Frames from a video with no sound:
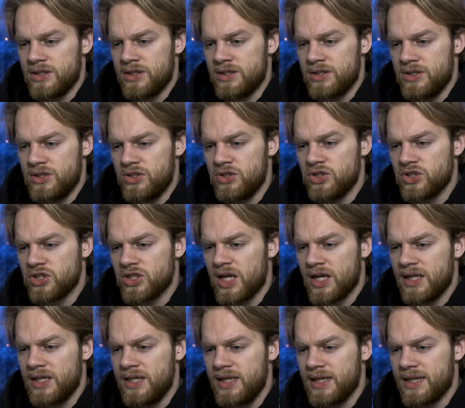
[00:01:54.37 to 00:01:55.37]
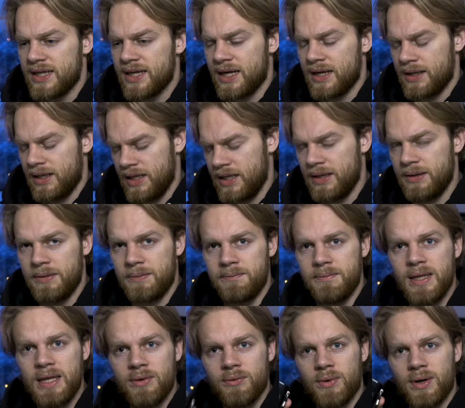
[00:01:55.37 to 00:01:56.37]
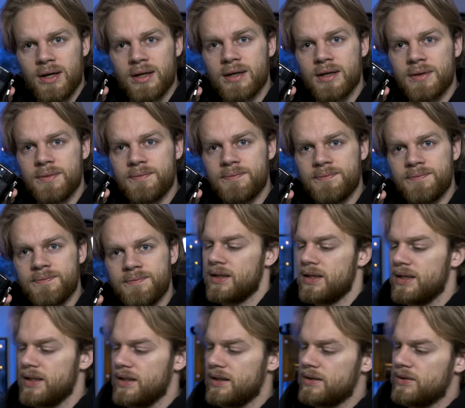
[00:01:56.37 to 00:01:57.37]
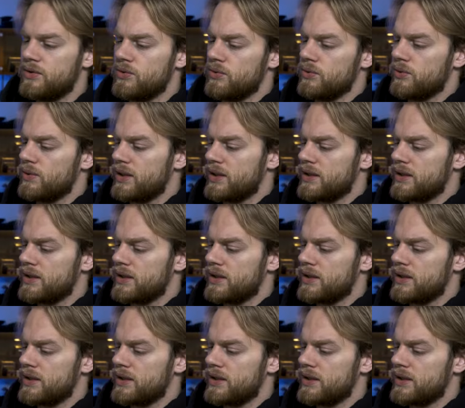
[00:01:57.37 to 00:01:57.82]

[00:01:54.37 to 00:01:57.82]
Yushahika Mi 1. Oh, cool